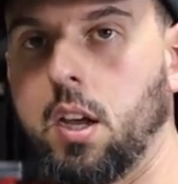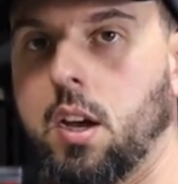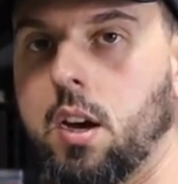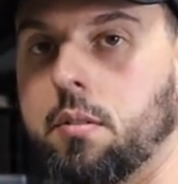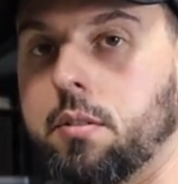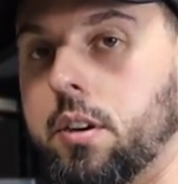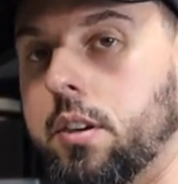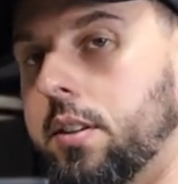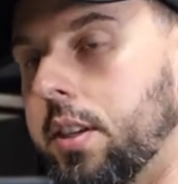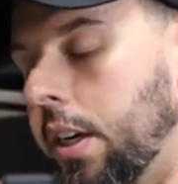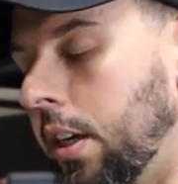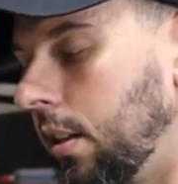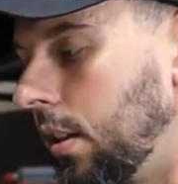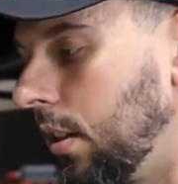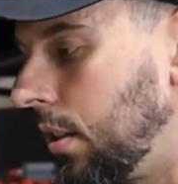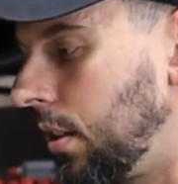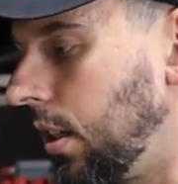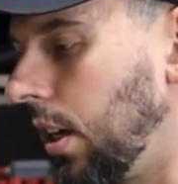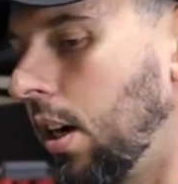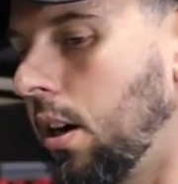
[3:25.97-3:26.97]
I'm gonna take
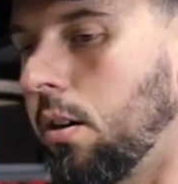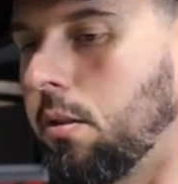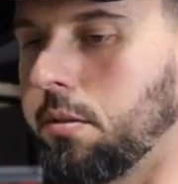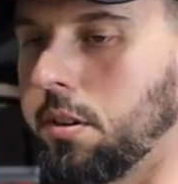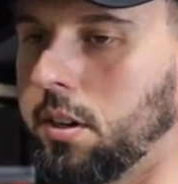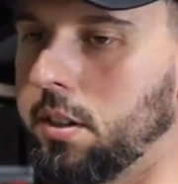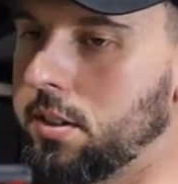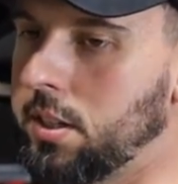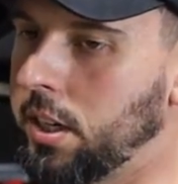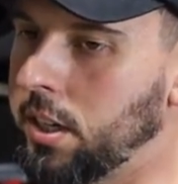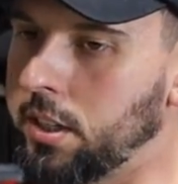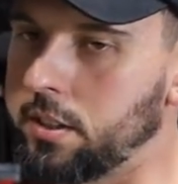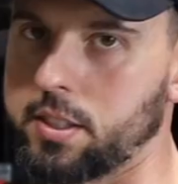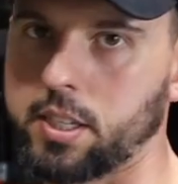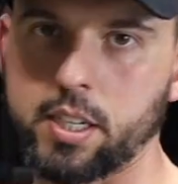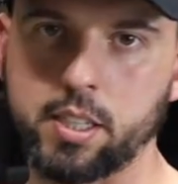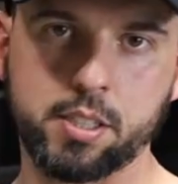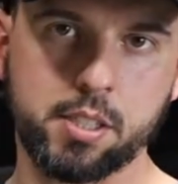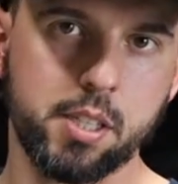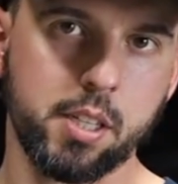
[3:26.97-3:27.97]
this out, I'm gonna take it
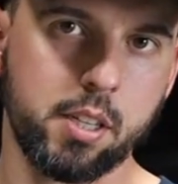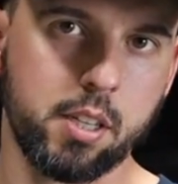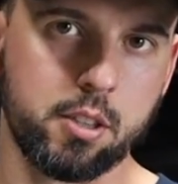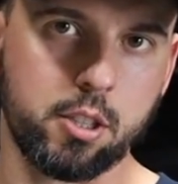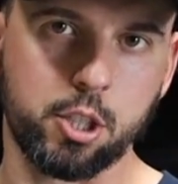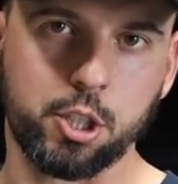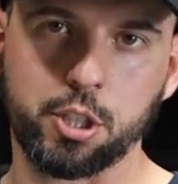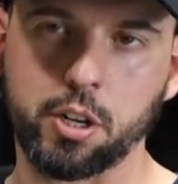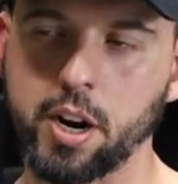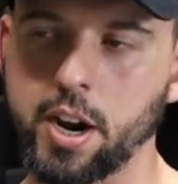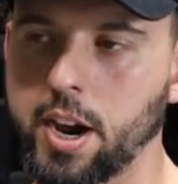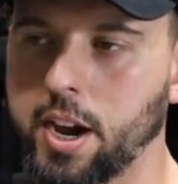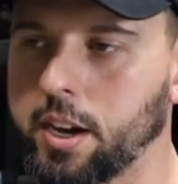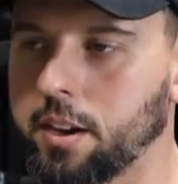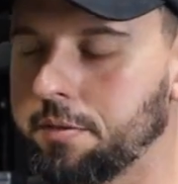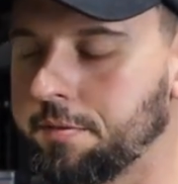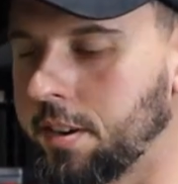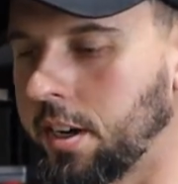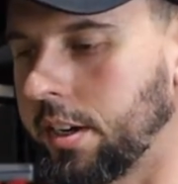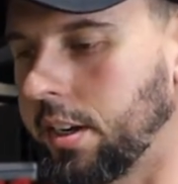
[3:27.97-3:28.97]
testing at the
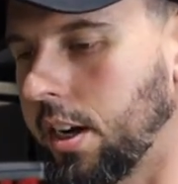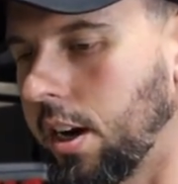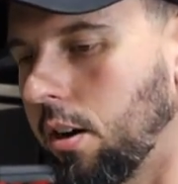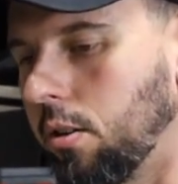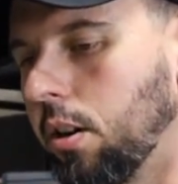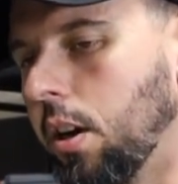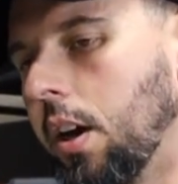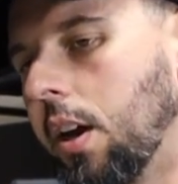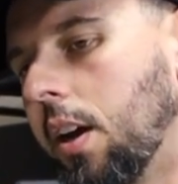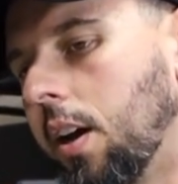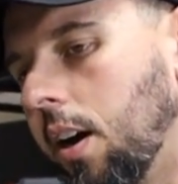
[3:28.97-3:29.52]
track, find out